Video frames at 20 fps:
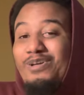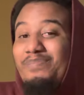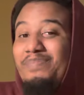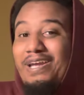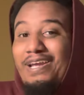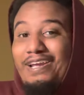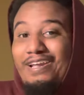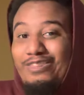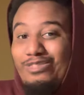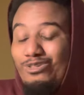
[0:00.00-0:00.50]

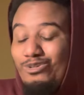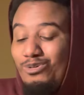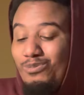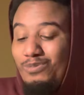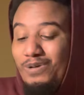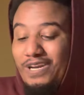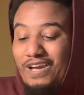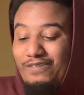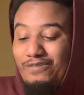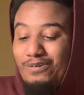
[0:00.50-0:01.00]
make it through
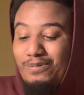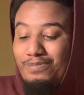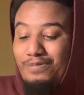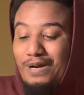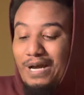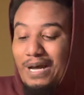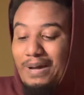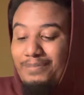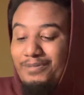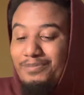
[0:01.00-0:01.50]
whatever
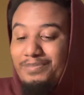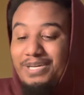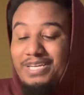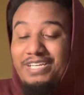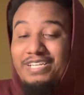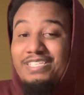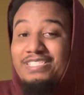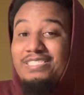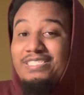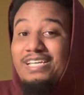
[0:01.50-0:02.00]
problem it
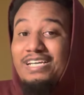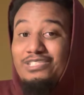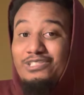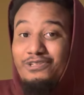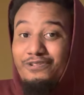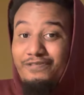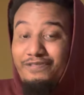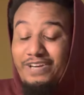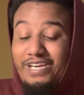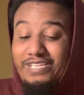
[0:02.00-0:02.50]
is that
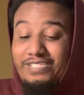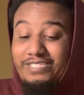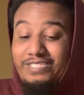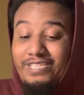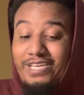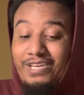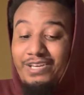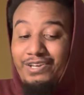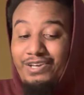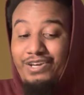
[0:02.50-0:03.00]
you're
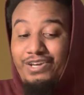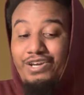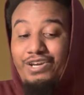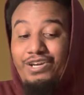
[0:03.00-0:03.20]
facing.